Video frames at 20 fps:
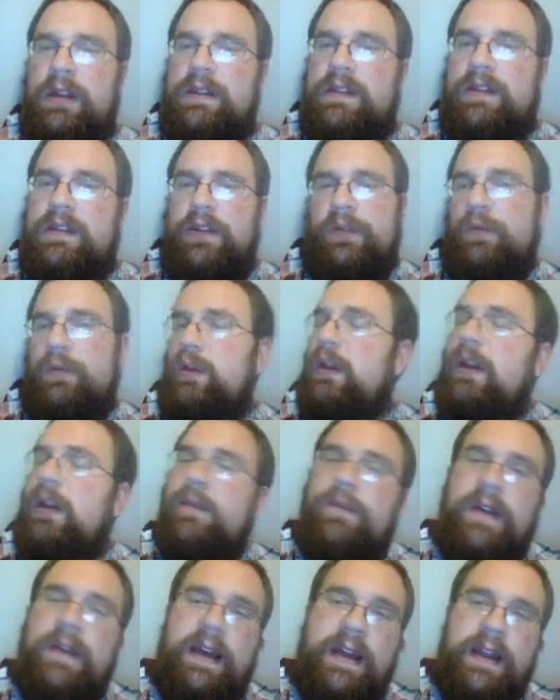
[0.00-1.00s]
So you're wounding on
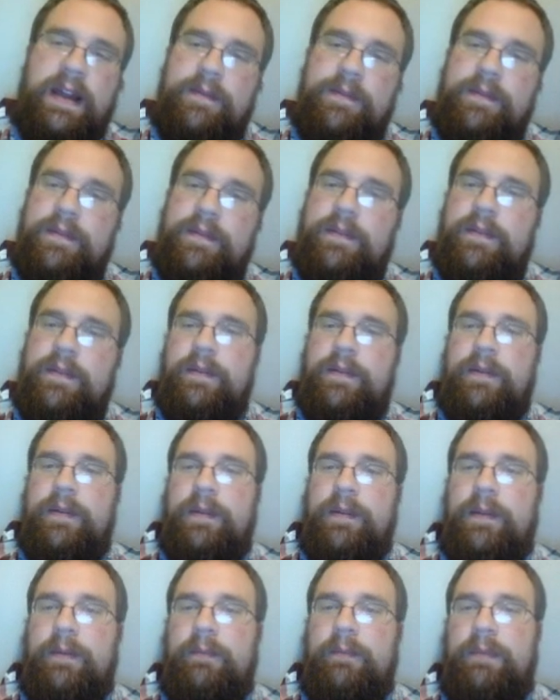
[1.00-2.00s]
5s,
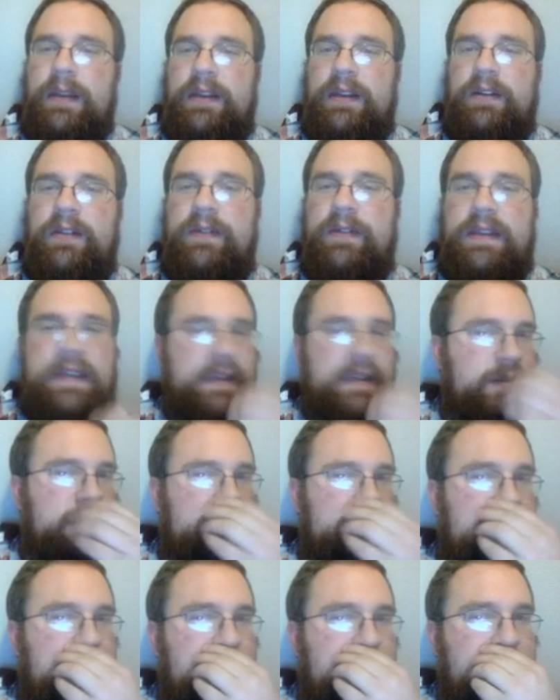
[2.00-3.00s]
but you're doing D3
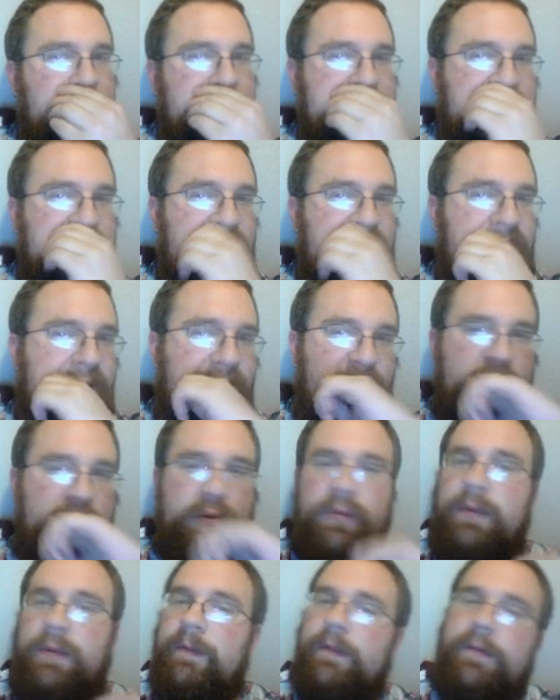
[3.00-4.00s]
damage, and on a
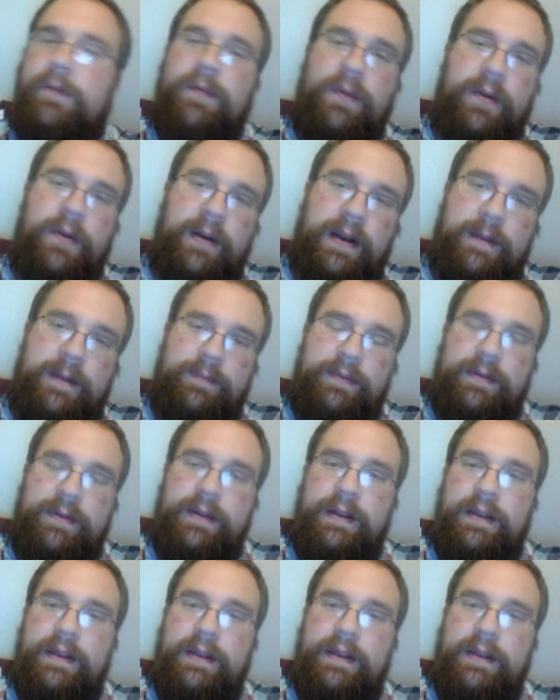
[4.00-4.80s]
wound of a 4-up,